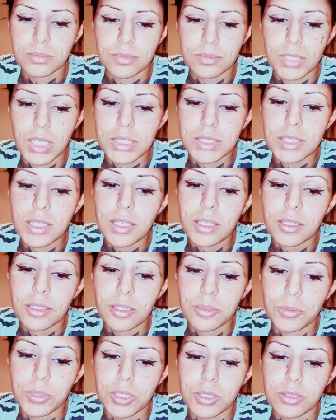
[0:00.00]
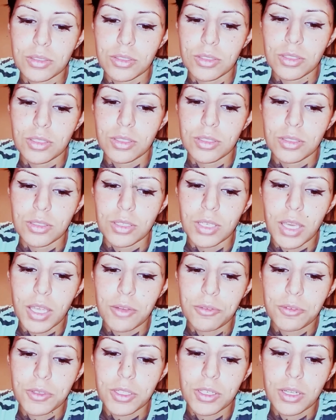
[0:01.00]
That's it. I mean, you got
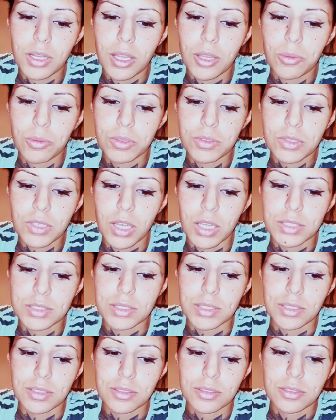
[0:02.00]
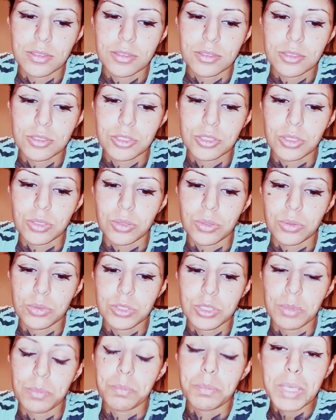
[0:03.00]
to figure out what's causing it. So,
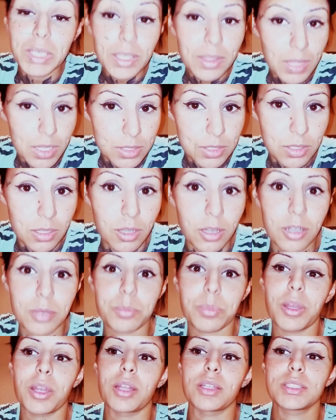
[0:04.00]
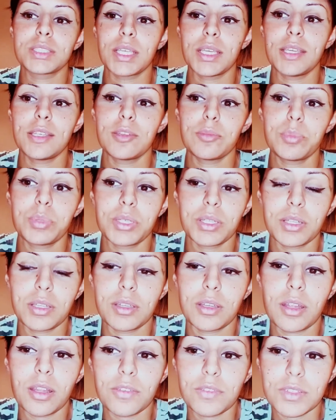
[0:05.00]
to me, that's the hard part. Taking a pill
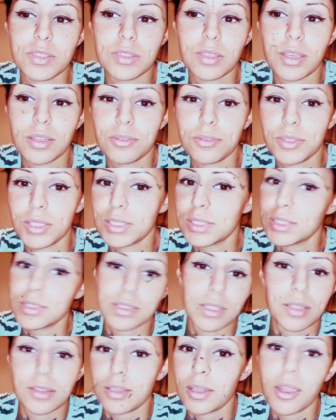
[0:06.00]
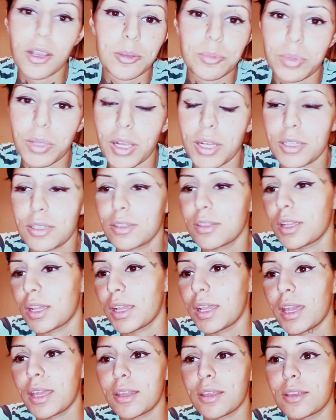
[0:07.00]
and all of its side effects is not the hard part.
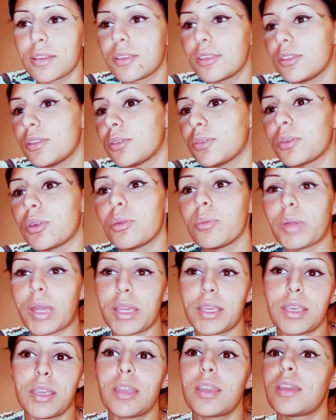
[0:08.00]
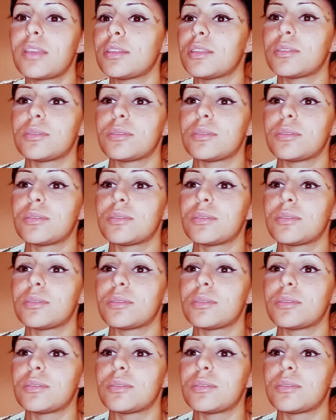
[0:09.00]
I got to, you know, go back in